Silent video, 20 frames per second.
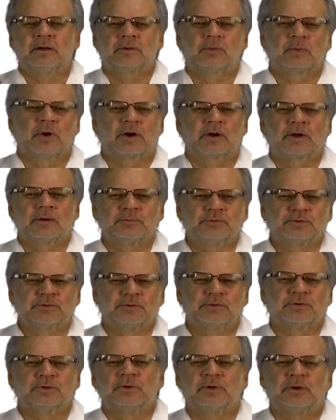and welcome
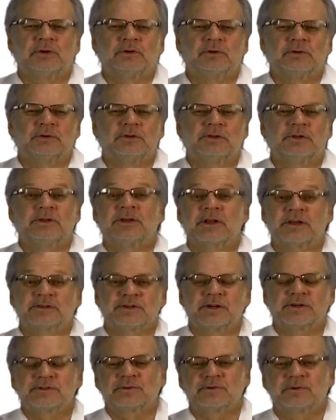to the
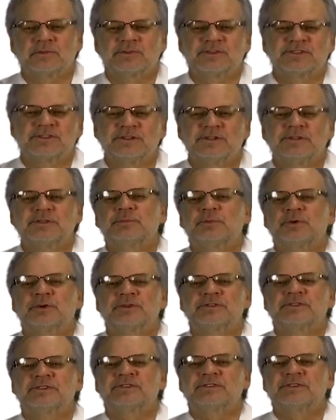taxation of deceased
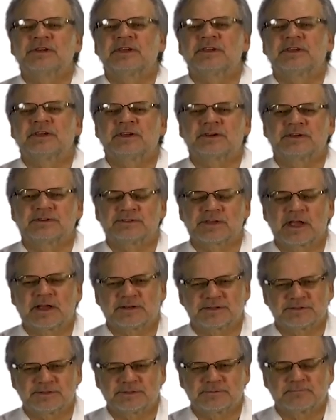persons and their
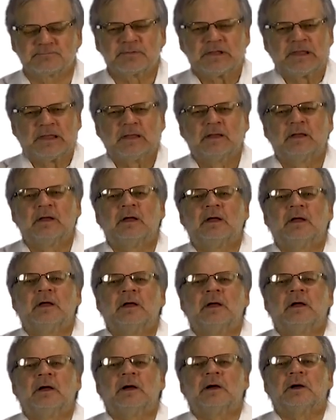estates.
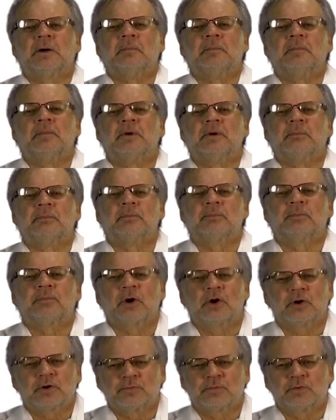
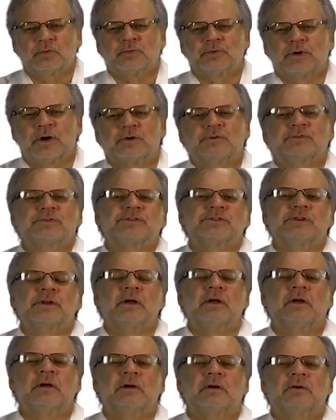Part of your notes
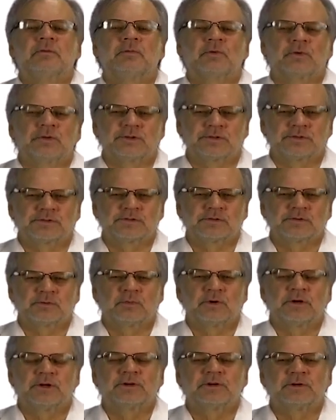for this
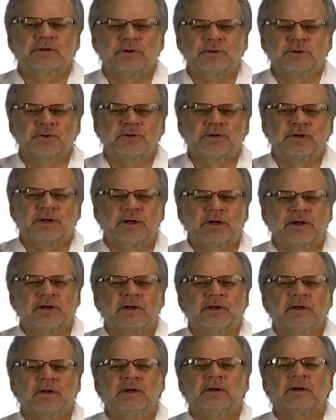will include
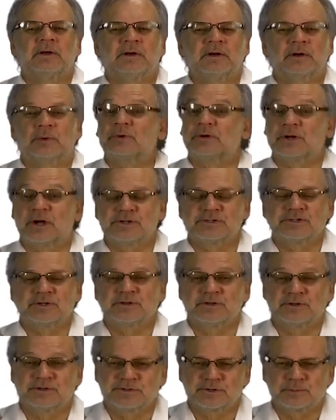a
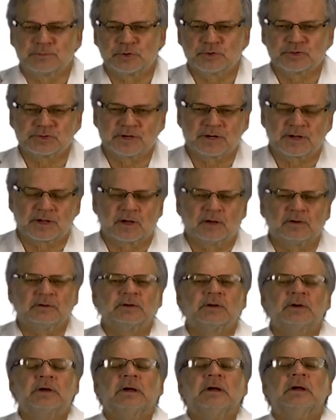liquidation and distribution
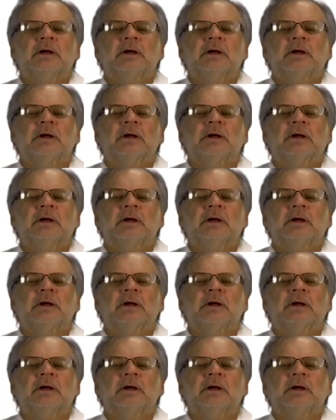account.